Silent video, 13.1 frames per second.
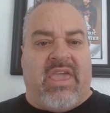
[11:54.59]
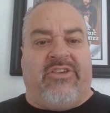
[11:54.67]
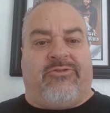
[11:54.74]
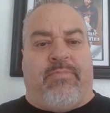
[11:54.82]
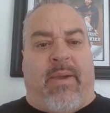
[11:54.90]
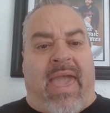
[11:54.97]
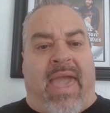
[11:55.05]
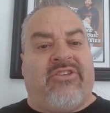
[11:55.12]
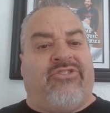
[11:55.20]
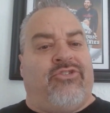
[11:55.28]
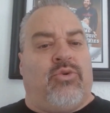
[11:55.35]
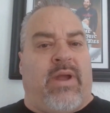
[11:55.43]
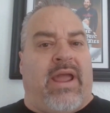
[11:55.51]
His
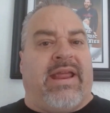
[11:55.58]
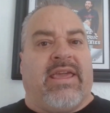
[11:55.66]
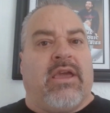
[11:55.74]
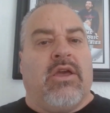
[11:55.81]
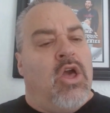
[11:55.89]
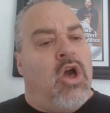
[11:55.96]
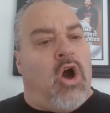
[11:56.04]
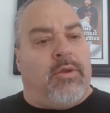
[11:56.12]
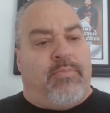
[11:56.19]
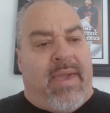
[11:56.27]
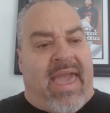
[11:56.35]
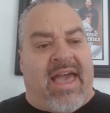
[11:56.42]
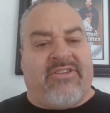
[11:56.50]
passer rating
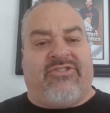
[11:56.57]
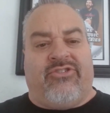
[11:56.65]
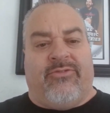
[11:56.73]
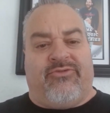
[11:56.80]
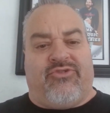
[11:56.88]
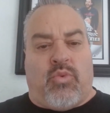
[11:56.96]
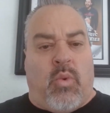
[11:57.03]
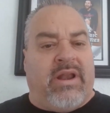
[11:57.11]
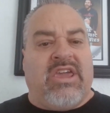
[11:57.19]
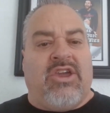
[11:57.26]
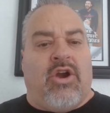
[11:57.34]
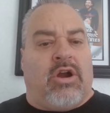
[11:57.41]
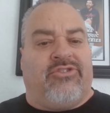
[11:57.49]
on passes of
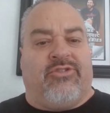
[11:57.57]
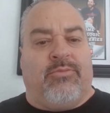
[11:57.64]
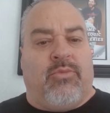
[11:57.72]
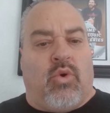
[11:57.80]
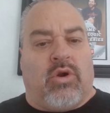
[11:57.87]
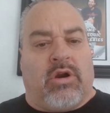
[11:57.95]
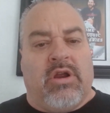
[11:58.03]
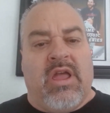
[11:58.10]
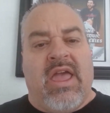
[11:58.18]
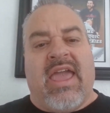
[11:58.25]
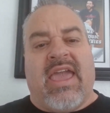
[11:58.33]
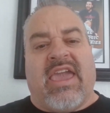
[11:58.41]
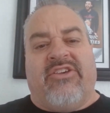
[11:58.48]
20 yards or more
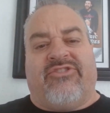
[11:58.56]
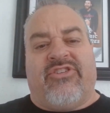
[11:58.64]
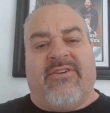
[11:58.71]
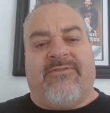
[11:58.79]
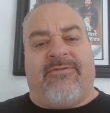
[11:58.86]
is